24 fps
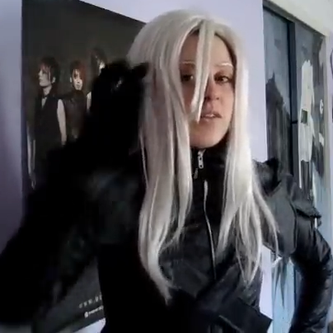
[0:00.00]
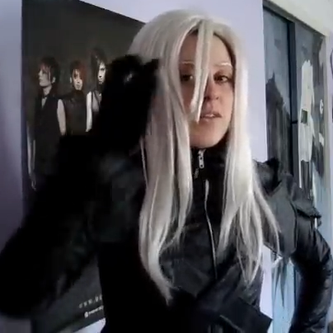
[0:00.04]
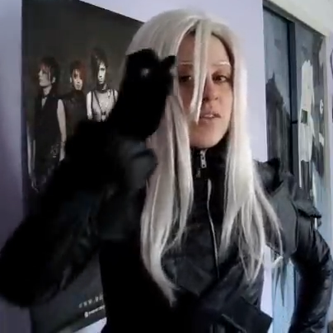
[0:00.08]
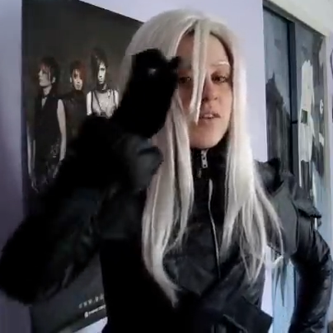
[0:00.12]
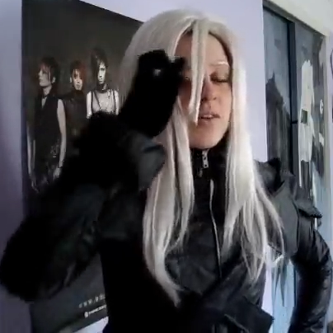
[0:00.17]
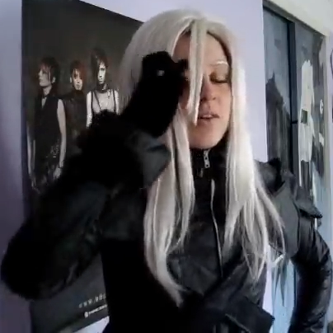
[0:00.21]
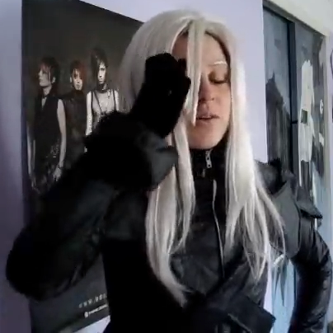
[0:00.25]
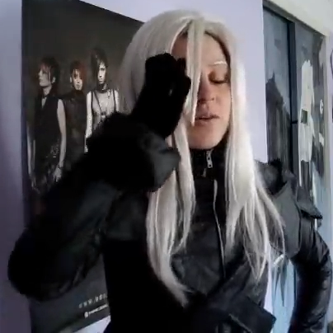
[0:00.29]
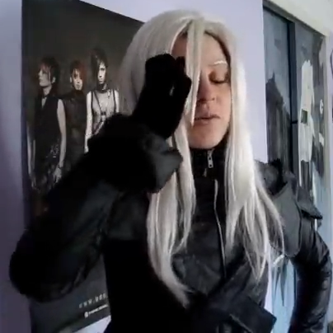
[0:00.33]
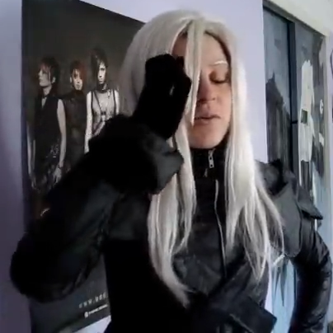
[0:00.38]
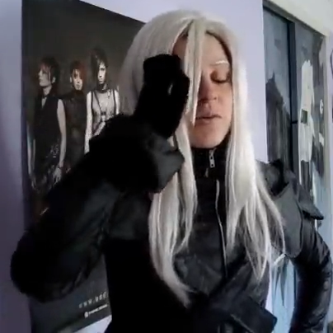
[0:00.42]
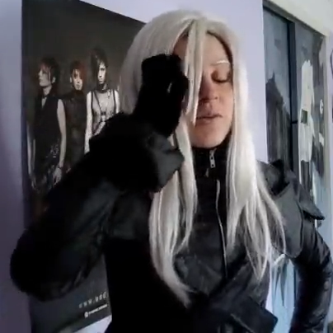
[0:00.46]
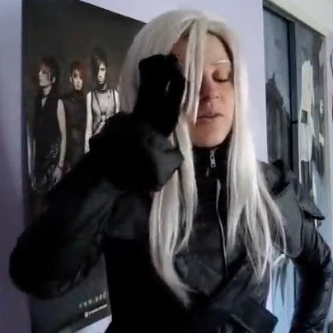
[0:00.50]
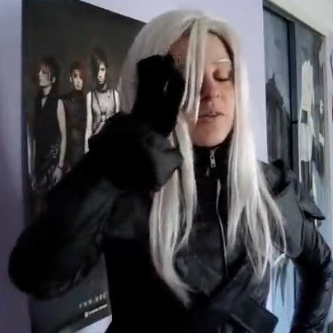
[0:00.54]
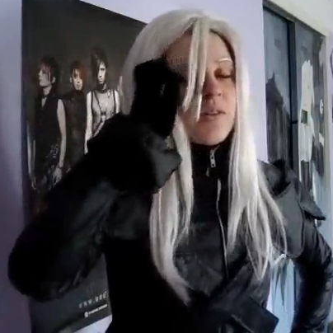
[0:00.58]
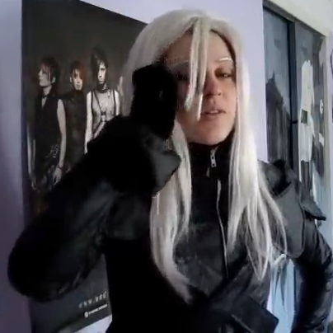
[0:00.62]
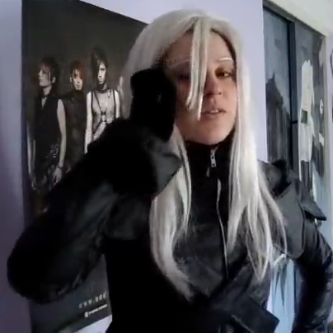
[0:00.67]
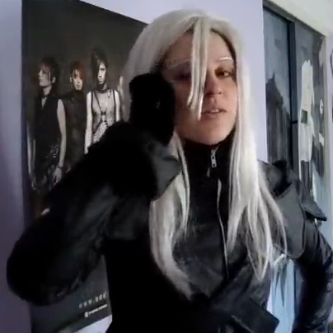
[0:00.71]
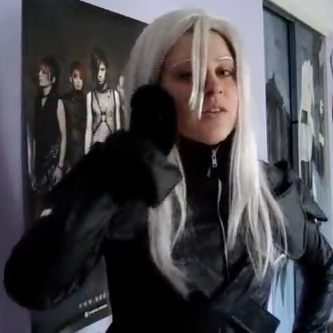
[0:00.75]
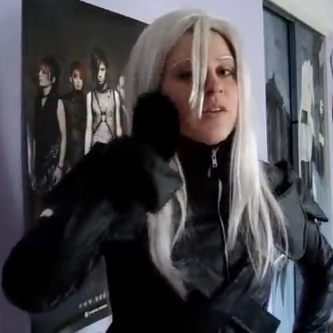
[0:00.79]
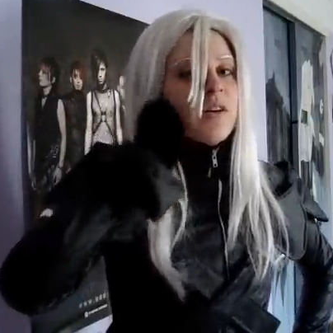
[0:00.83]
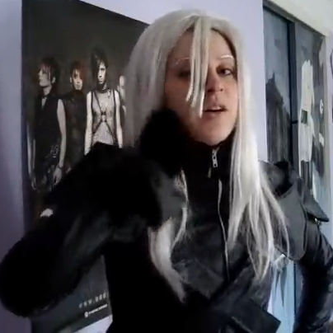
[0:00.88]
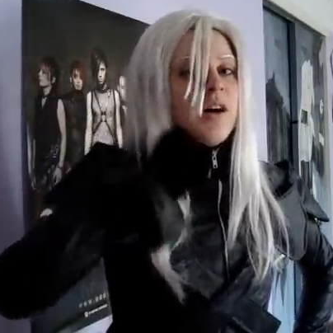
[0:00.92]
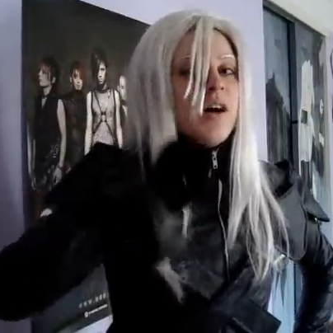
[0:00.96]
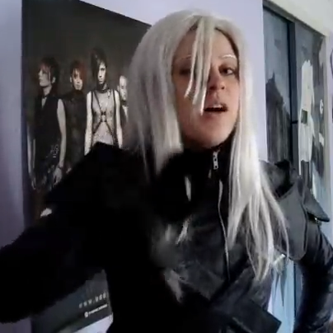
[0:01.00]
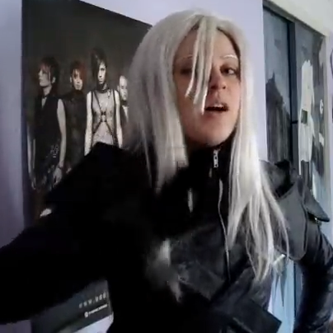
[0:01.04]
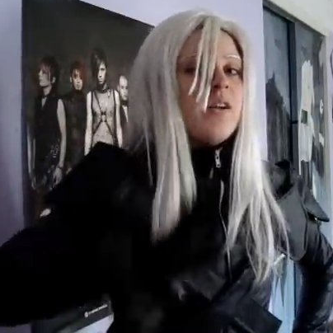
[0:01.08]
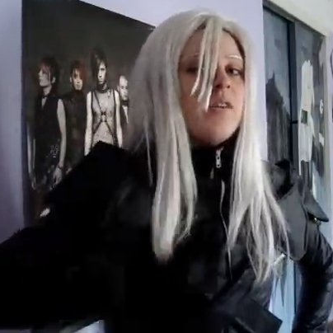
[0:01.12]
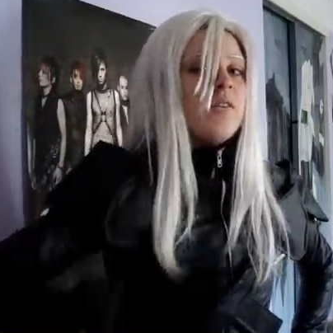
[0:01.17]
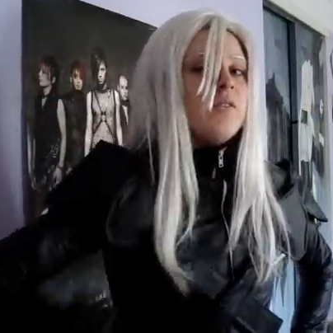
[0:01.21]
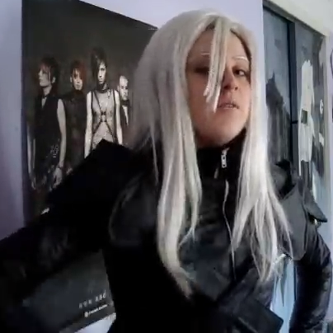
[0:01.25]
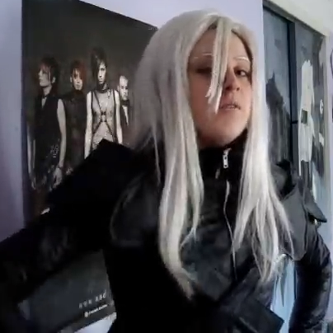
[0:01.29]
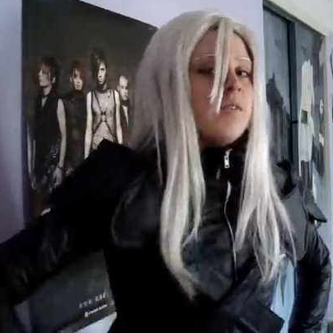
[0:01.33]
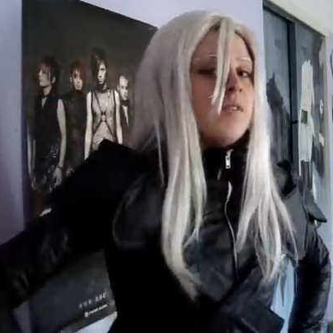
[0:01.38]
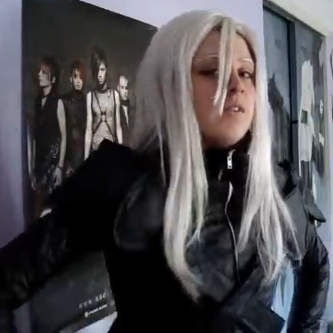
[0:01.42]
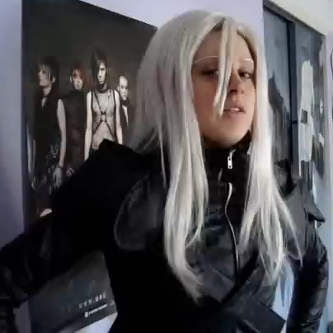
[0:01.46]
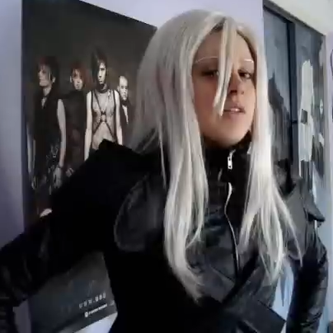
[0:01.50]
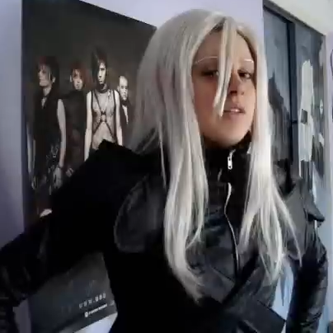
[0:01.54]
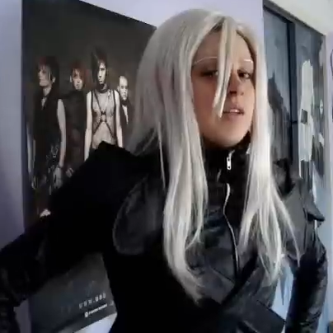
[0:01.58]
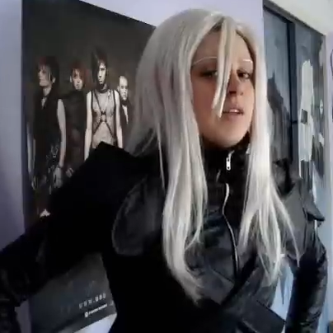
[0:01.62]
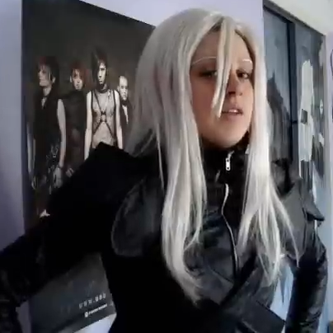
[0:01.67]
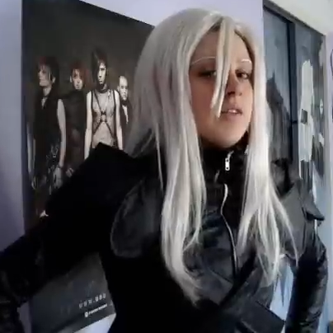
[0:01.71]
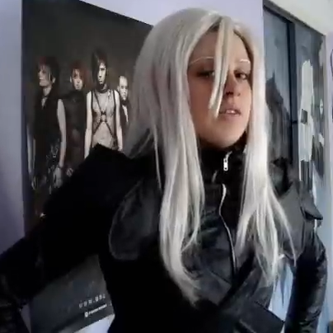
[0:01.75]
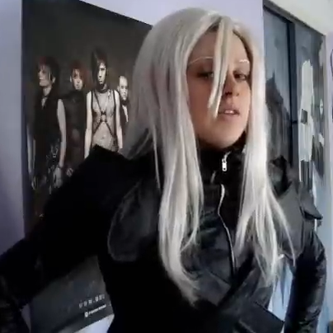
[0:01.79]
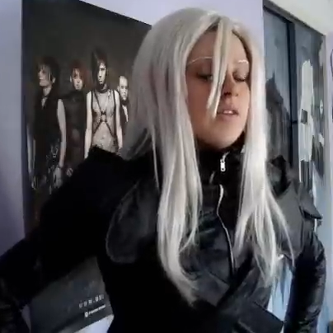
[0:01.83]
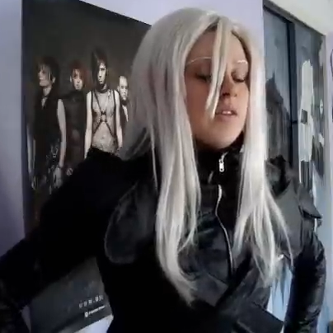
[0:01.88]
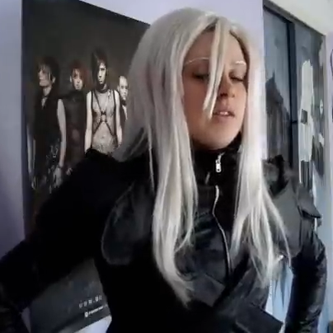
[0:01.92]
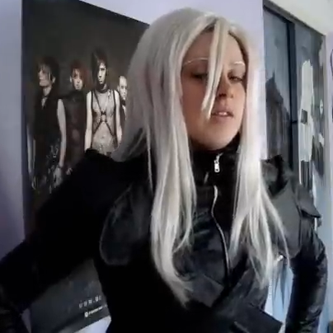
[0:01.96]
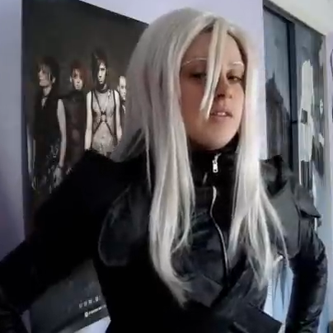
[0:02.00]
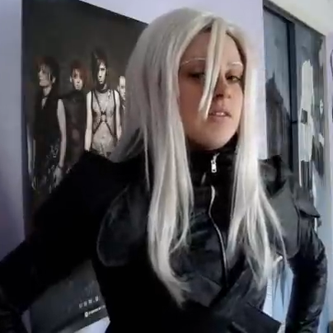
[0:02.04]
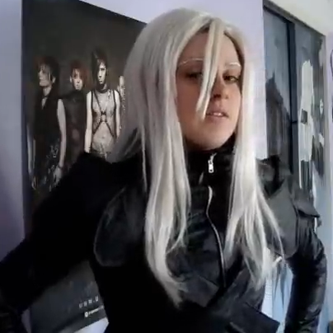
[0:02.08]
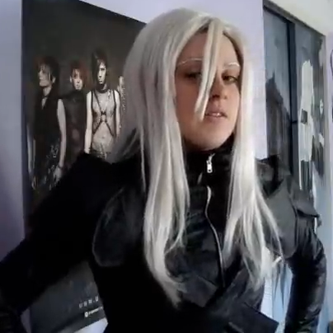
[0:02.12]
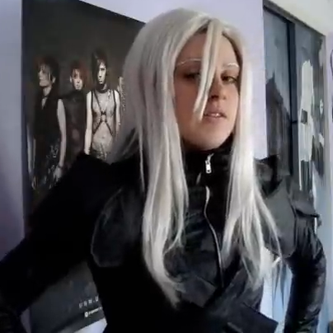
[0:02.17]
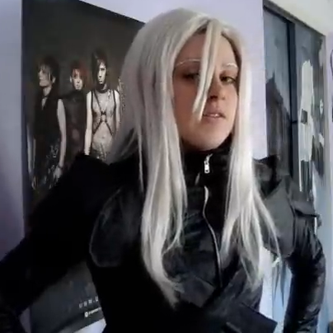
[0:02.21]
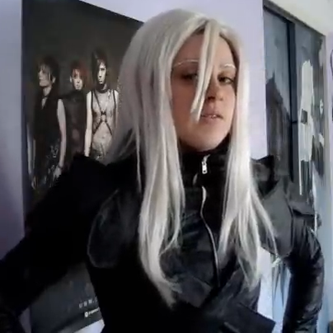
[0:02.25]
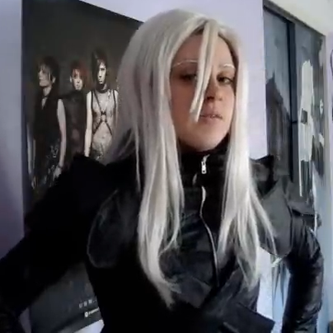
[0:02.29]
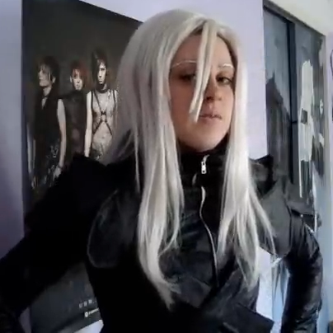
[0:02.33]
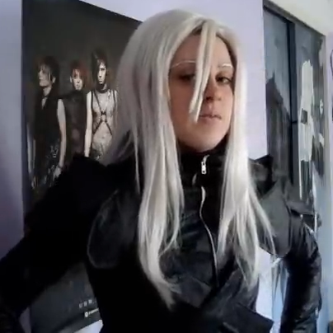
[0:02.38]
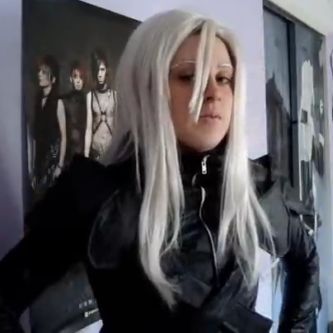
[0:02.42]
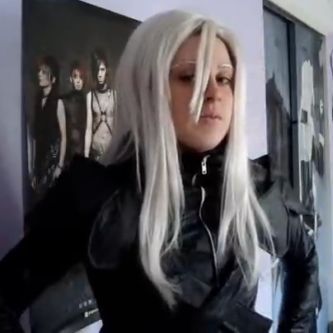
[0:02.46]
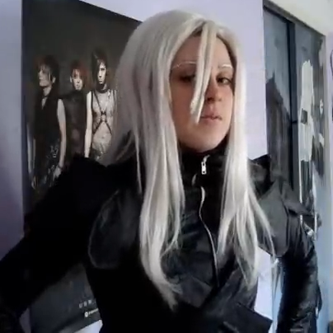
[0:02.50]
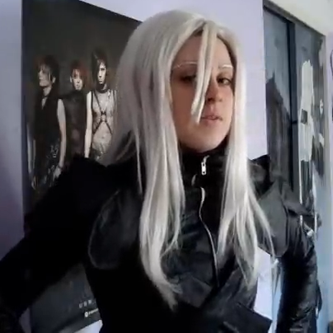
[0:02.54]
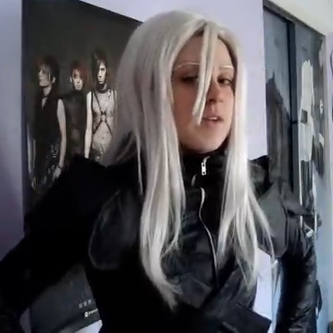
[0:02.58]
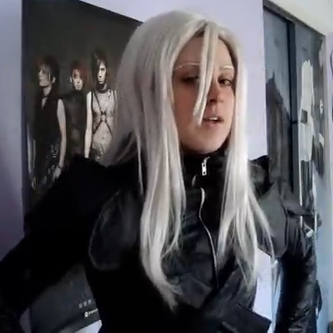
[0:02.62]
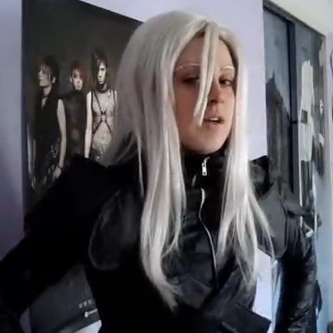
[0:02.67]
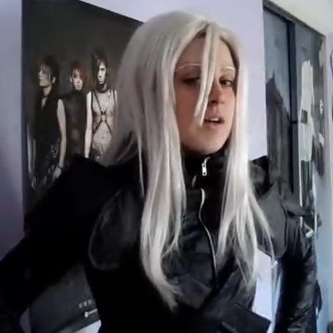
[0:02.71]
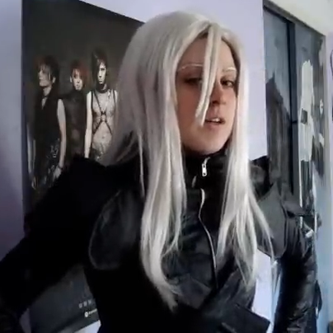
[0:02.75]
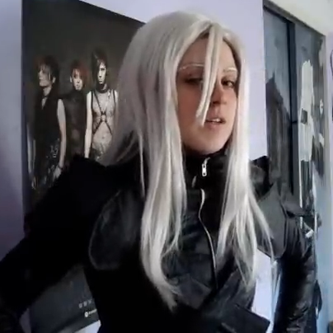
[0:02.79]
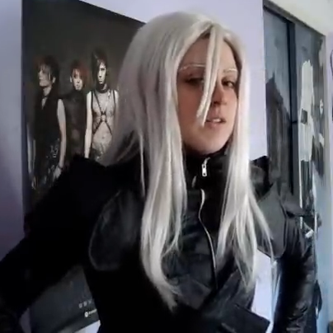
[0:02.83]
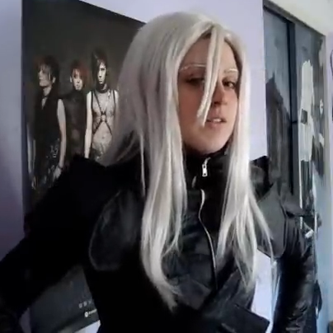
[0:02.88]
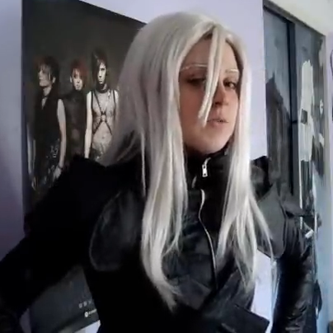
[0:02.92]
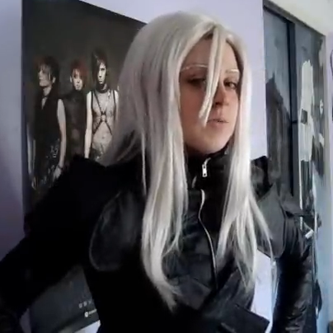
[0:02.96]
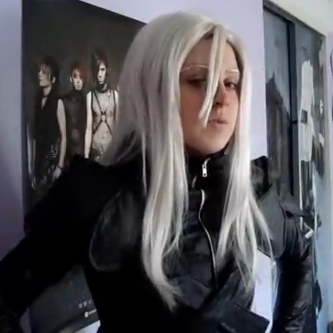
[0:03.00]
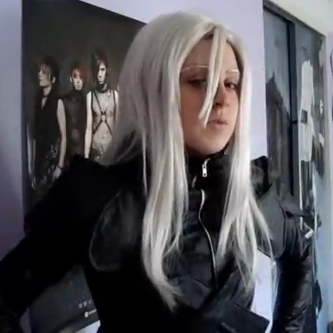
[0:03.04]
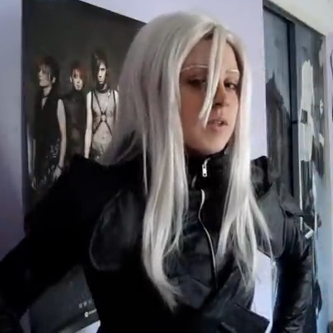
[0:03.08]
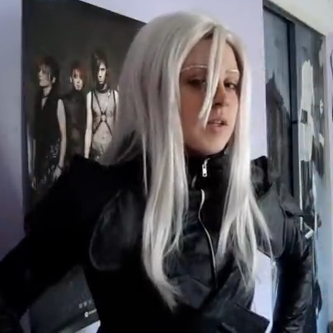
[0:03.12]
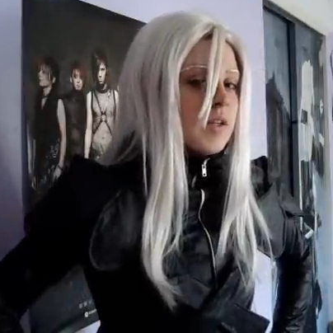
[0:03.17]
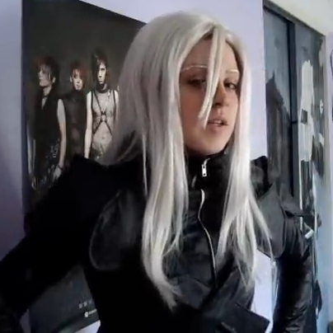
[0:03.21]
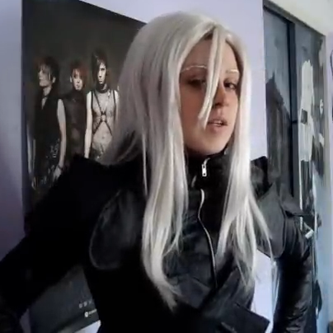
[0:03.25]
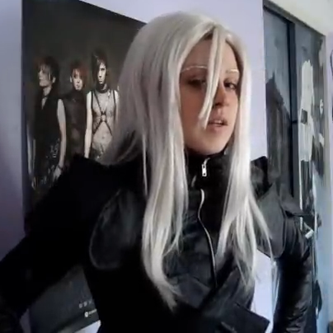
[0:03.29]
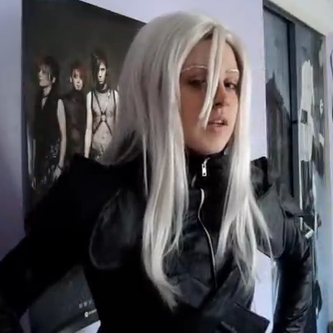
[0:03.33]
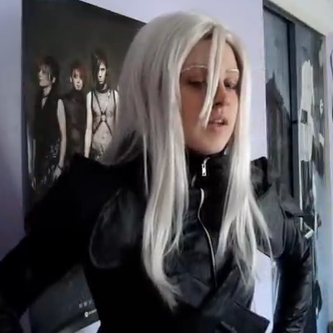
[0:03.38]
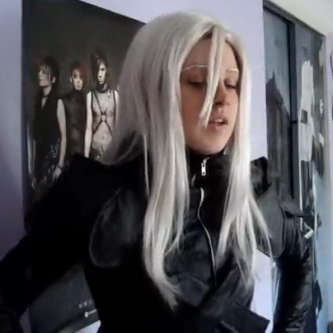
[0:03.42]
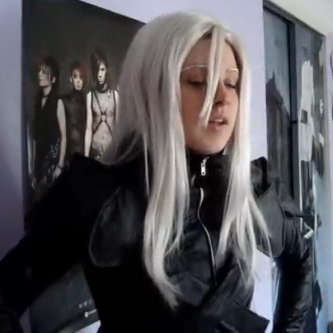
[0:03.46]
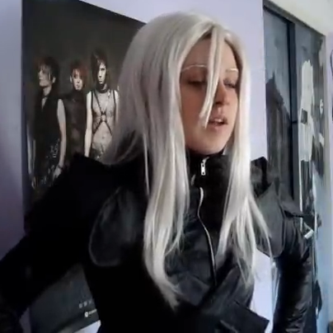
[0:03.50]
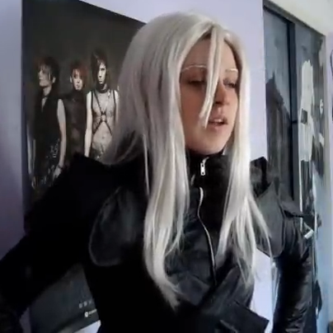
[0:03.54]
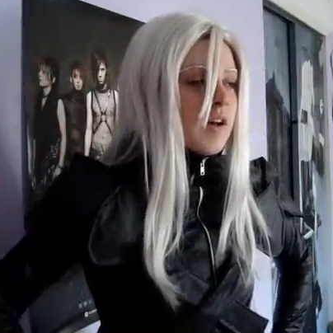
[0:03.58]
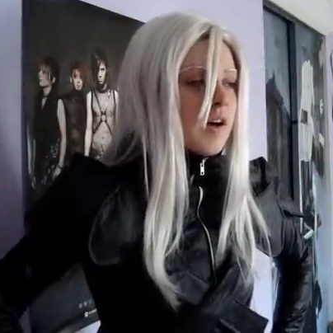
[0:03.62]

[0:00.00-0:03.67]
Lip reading: So I don't really count that as cosplaying.